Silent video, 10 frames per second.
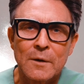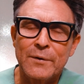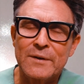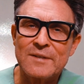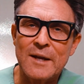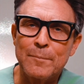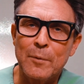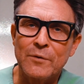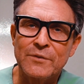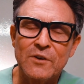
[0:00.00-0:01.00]
For
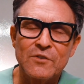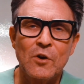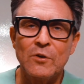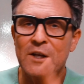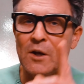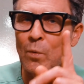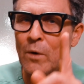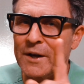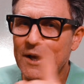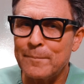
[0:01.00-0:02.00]
example, there's only
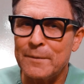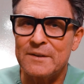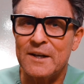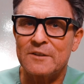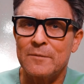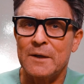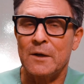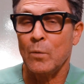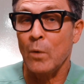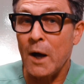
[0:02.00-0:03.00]
one appendectomy.
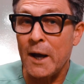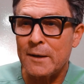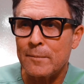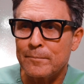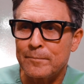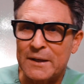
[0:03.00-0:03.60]
Why?